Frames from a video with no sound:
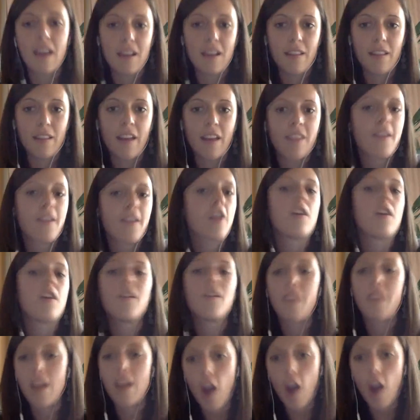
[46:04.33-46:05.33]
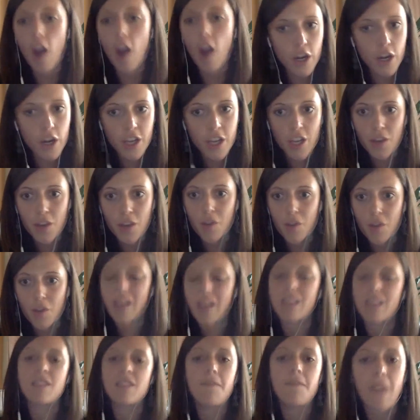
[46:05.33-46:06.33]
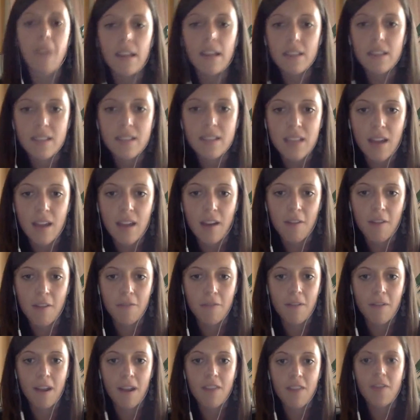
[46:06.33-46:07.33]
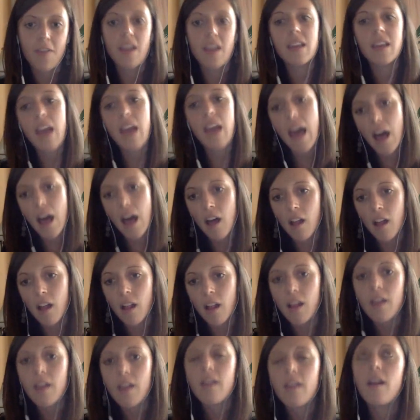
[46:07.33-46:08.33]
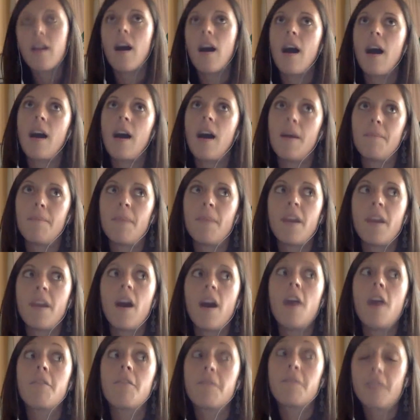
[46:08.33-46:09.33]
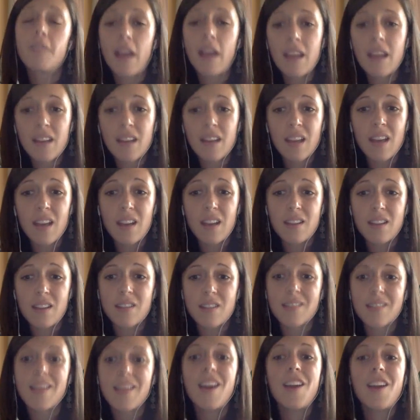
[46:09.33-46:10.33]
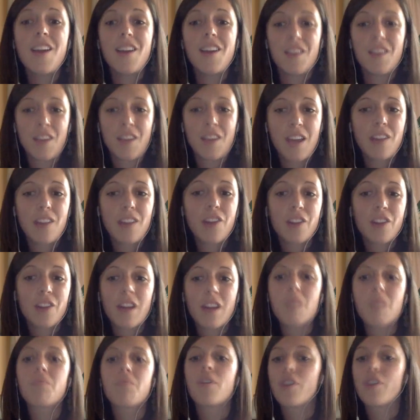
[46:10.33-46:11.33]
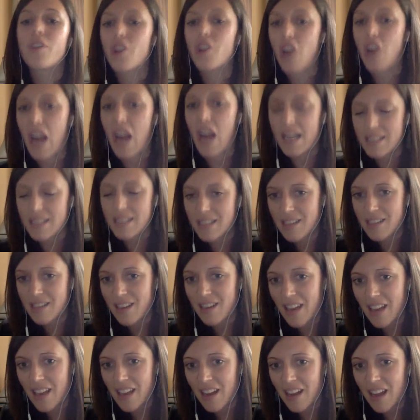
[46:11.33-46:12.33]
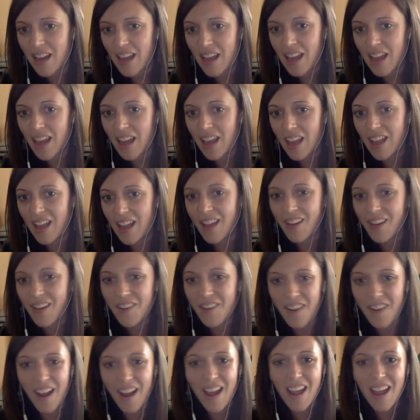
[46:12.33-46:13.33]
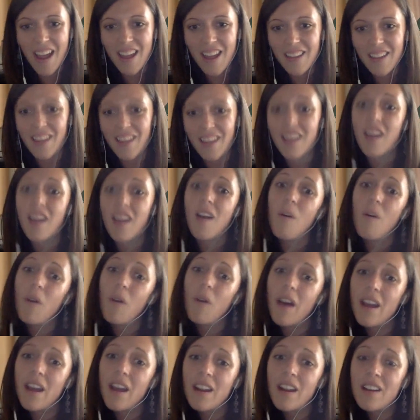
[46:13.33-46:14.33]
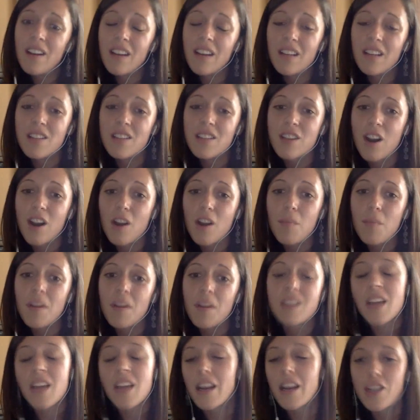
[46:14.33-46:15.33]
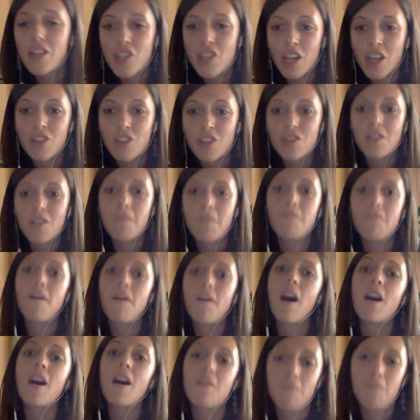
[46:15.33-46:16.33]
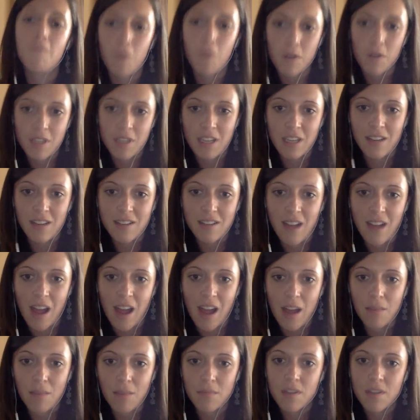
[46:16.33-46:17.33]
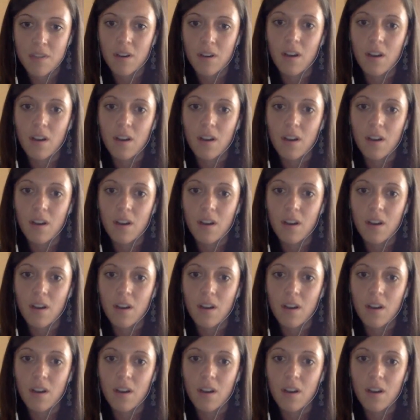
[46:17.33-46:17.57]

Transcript: Like they argue, they get defensive, right? They yell. A flight kid can look like procrastinating, right? Like, well, I didn't get started because I had to change the font 14 times, or